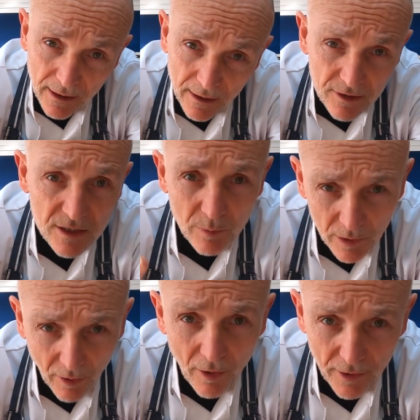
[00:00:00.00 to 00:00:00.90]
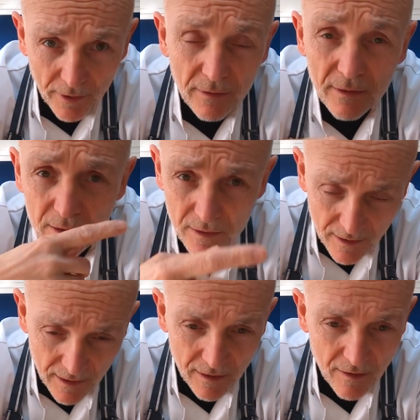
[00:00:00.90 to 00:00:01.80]
And I said, well, look, okay,
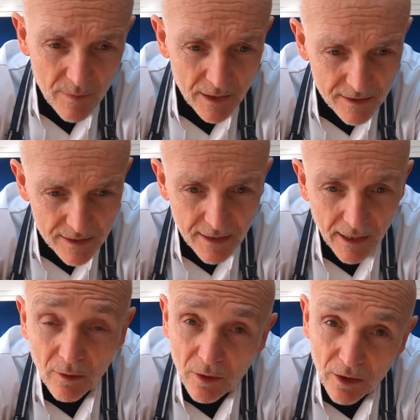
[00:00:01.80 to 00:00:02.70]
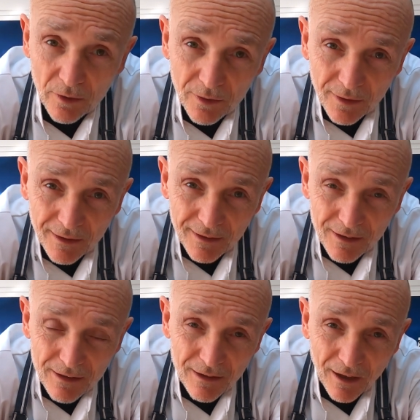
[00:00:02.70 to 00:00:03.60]
give me a discount code
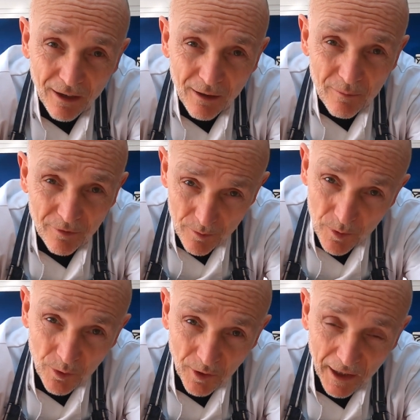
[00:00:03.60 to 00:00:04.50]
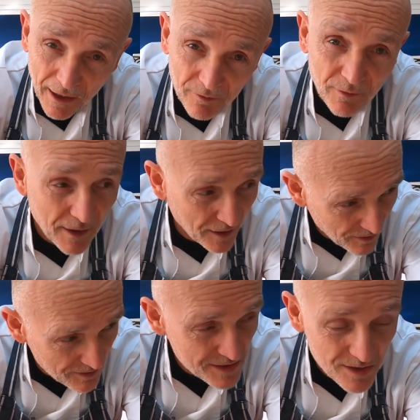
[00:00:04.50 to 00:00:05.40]
from your account and
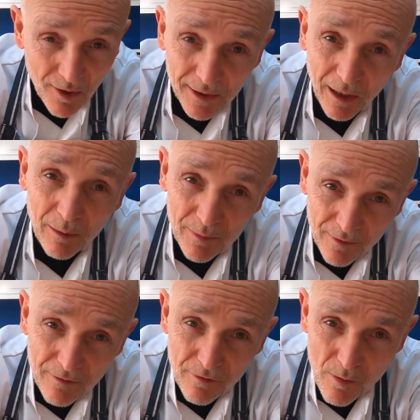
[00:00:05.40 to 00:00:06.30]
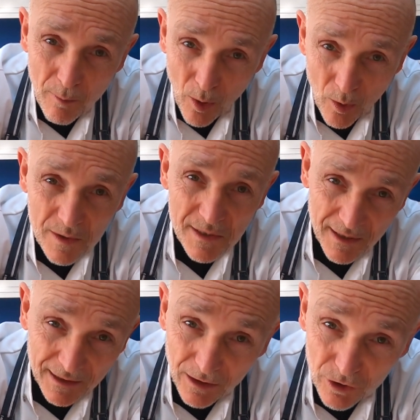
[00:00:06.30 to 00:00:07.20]
I'll sign up for a box
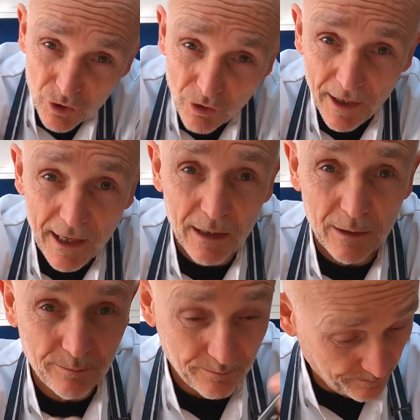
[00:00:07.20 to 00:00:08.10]
and I'll try it out.